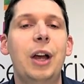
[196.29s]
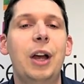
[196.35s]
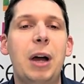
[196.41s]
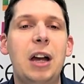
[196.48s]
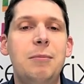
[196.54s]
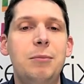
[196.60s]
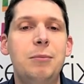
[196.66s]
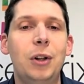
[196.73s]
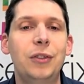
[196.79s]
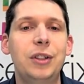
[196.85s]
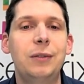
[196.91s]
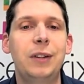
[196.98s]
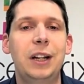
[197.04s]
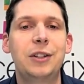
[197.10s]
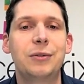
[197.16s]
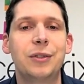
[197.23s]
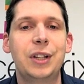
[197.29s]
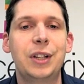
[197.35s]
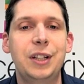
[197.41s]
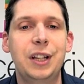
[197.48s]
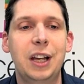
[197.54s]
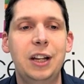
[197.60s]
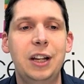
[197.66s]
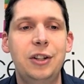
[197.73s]
about multi-factor
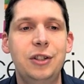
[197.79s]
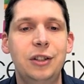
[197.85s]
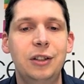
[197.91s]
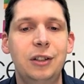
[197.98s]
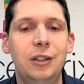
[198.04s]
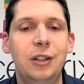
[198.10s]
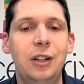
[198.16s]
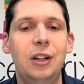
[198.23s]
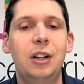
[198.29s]
authentication.